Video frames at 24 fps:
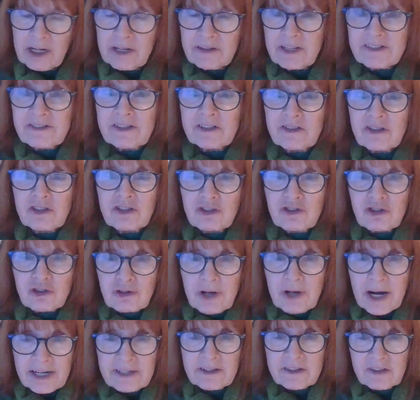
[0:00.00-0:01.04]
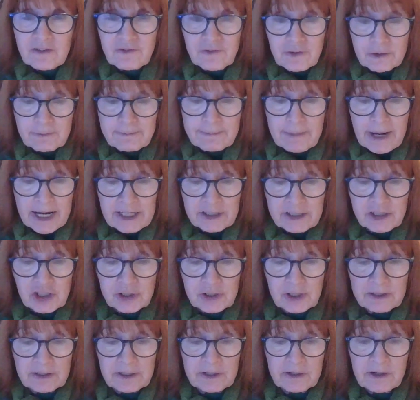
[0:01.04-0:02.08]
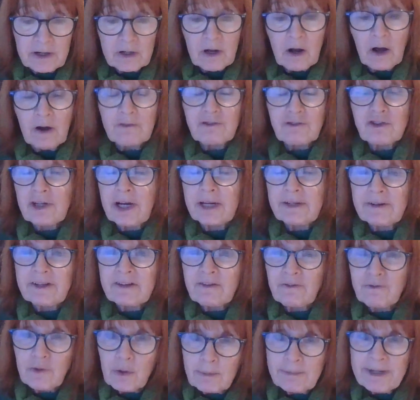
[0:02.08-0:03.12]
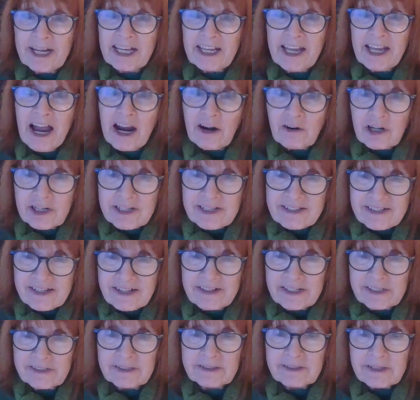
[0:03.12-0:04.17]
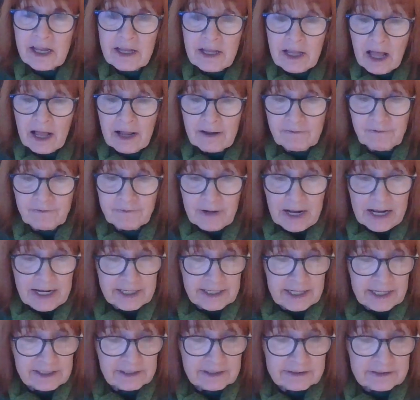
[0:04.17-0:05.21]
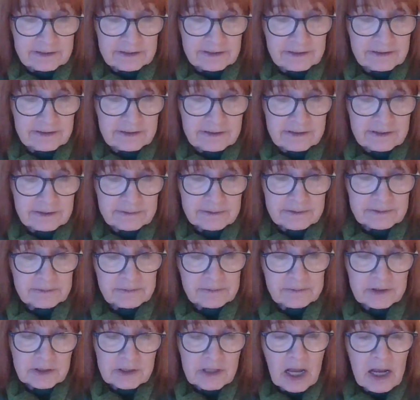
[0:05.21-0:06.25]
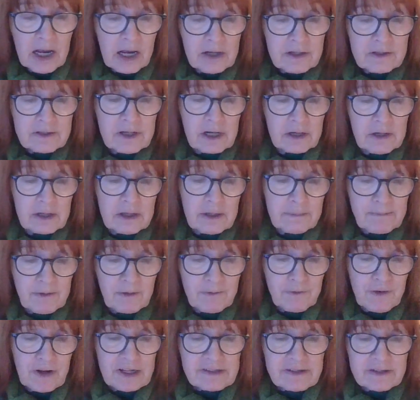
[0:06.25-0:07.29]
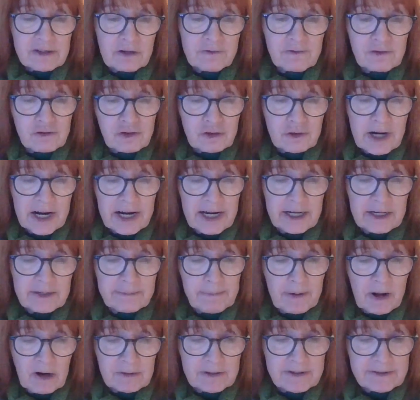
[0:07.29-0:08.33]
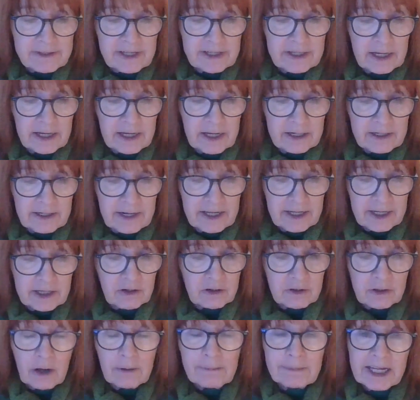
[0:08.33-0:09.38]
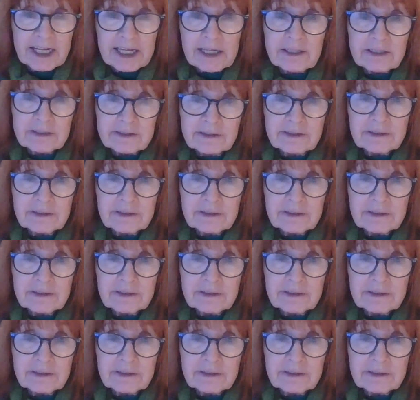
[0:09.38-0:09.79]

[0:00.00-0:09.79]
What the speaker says: This is a transformation of transforming currencies and finances. So the professor of trade, policy and economics